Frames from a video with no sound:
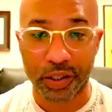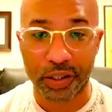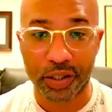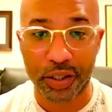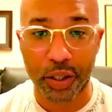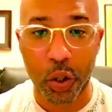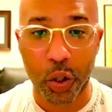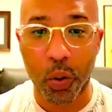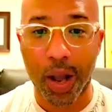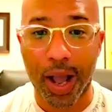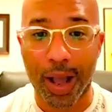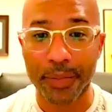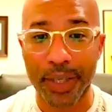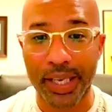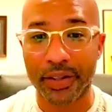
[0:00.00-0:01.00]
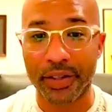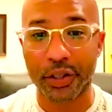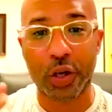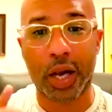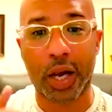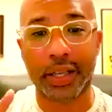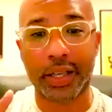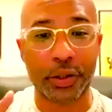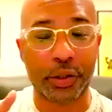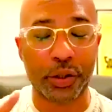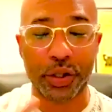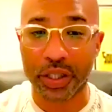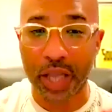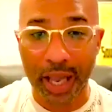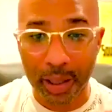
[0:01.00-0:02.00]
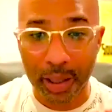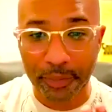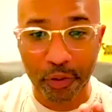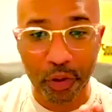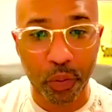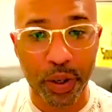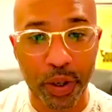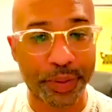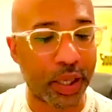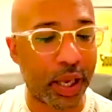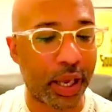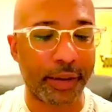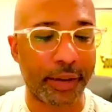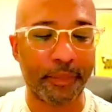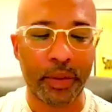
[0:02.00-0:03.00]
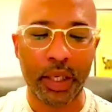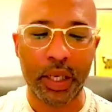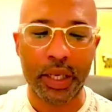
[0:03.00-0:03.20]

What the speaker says: So I'm either trying to get you to sign up for a website,